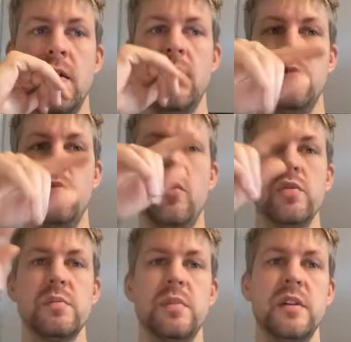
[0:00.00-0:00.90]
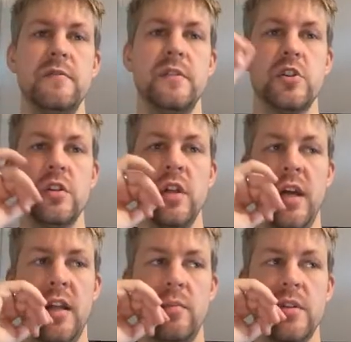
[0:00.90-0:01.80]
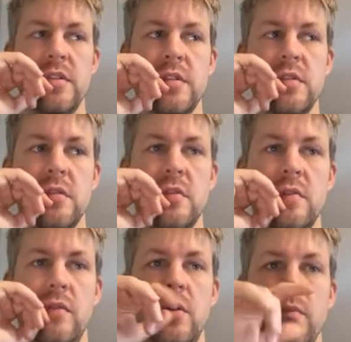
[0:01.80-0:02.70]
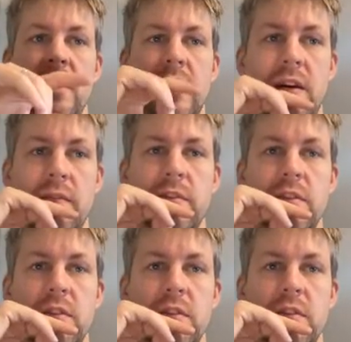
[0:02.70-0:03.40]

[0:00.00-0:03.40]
the most beneficial elements from the left